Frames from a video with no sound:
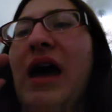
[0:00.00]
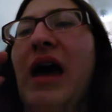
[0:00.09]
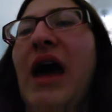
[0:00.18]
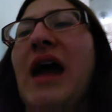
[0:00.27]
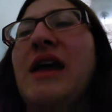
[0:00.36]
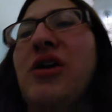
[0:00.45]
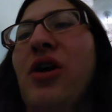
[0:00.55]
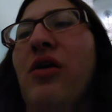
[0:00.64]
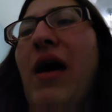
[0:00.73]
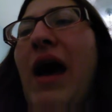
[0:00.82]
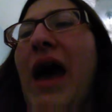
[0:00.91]
I
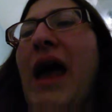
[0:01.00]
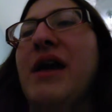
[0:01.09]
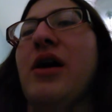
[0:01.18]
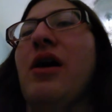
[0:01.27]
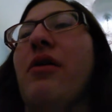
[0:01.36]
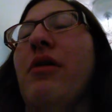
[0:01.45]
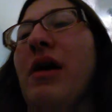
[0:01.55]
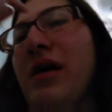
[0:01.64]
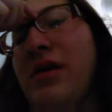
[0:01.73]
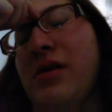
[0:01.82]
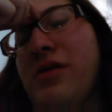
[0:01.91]
know, I know.
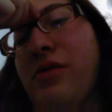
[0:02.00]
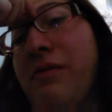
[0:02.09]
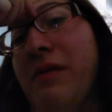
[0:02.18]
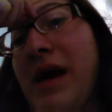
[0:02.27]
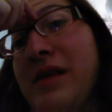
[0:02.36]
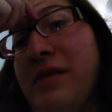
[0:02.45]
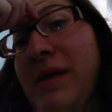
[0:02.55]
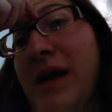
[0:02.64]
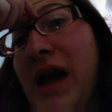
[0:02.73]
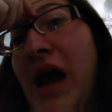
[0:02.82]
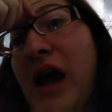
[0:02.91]
Trust
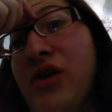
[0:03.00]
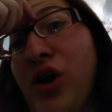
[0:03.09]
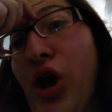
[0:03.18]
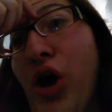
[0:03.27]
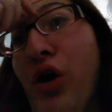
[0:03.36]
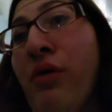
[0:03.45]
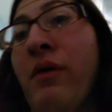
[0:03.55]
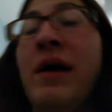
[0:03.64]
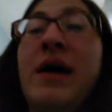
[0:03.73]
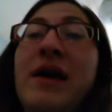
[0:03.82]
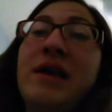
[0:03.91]
me, I know.
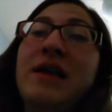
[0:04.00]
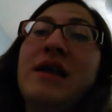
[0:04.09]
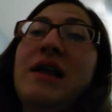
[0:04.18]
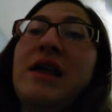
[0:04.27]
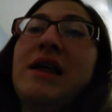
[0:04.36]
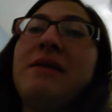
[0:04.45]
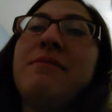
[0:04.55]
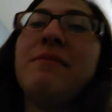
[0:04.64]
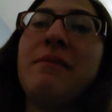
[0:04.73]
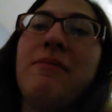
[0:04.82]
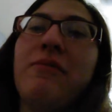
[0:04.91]

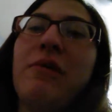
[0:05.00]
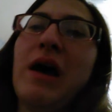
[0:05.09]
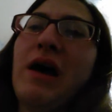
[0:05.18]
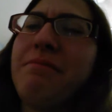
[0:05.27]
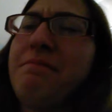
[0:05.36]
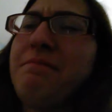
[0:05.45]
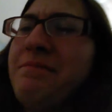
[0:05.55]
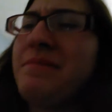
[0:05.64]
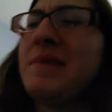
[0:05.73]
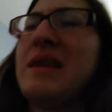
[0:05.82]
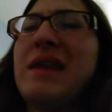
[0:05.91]
Well,
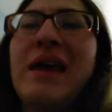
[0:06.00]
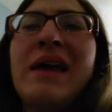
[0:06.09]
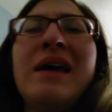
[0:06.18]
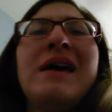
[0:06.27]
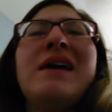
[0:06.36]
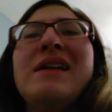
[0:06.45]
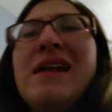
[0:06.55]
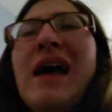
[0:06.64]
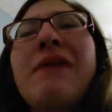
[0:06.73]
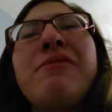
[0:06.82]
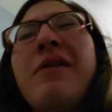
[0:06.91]
not
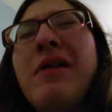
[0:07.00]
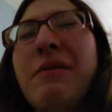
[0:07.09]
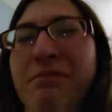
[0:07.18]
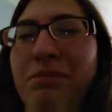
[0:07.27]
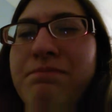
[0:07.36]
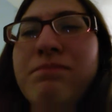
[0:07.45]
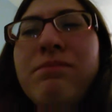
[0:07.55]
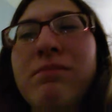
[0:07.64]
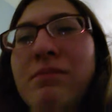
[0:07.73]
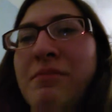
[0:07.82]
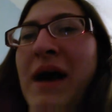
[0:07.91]
really
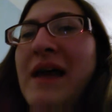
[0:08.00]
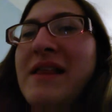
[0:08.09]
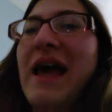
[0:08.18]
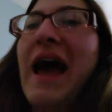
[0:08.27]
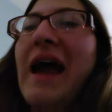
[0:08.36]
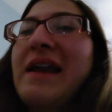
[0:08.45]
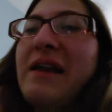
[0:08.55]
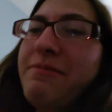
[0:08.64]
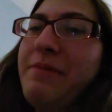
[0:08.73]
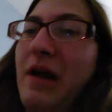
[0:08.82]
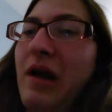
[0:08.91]
much. I did
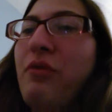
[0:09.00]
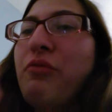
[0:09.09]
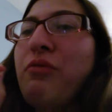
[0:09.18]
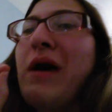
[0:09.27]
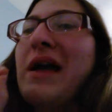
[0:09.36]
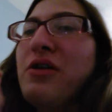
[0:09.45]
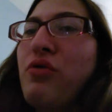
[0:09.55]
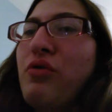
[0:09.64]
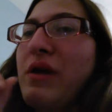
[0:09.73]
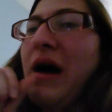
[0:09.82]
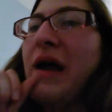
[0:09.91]
figure out what
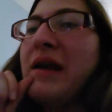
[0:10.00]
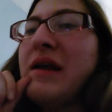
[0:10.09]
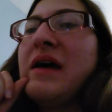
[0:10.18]
going on.